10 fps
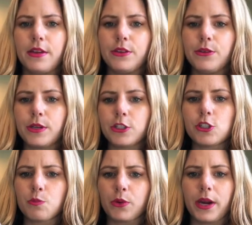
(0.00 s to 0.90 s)
you can
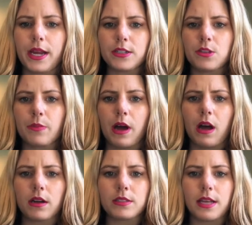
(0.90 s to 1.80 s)
just brand the
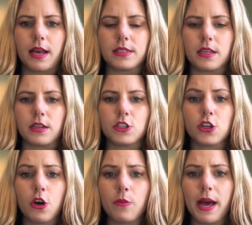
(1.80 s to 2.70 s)
box as a
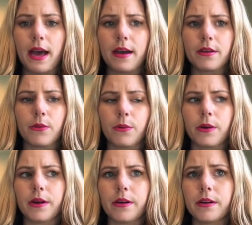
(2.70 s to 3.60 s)
to-go bag
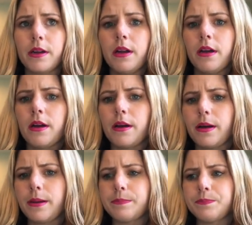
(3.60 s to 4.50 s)
or
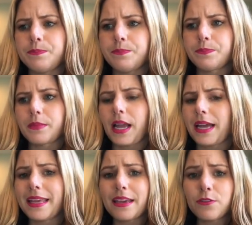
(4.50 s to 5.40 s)
a
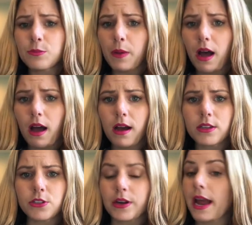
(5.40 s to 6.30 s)
gift
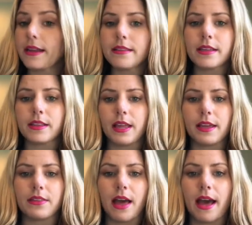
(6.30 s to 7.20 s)
box or anything
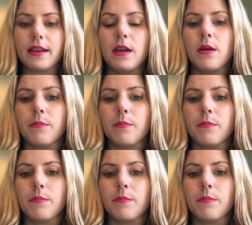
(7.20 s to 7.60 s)
like that,